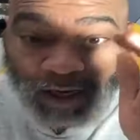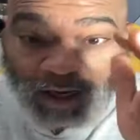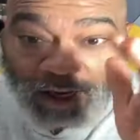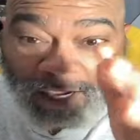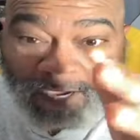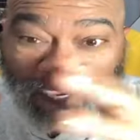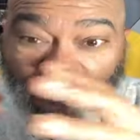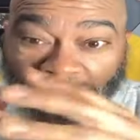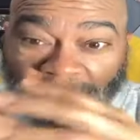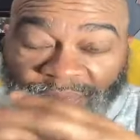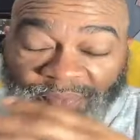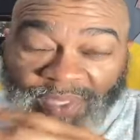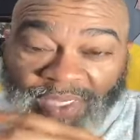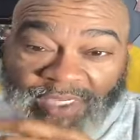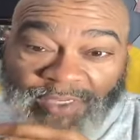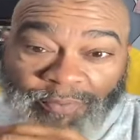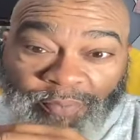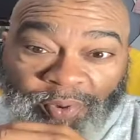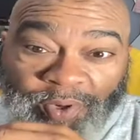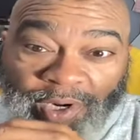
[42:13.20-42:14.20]
of
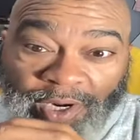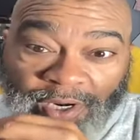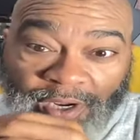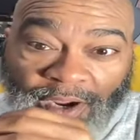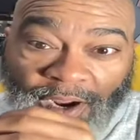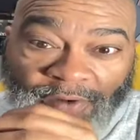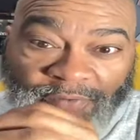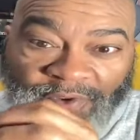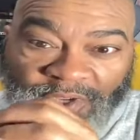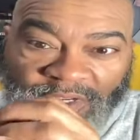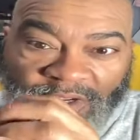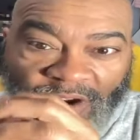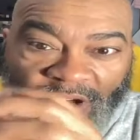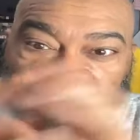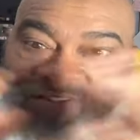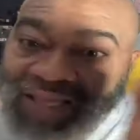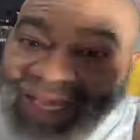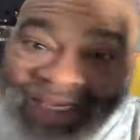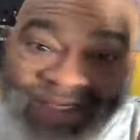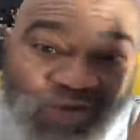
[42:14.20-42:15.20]
this prayer conference
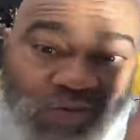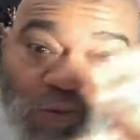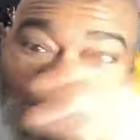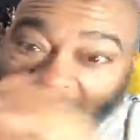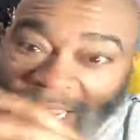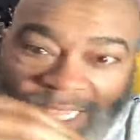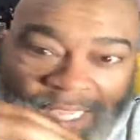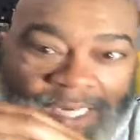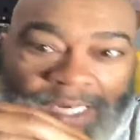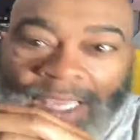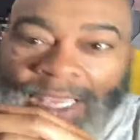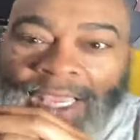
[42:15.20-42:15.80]
call. That's right.